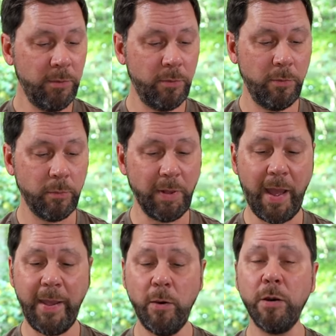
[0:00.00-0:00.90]
to
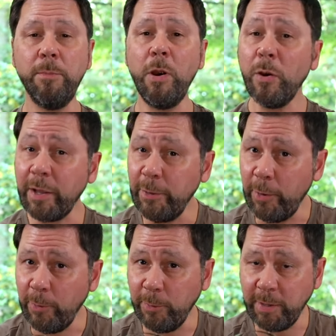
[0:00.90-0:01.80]
rely on American
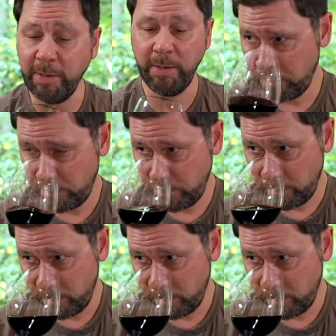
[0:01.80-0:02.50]
oak. So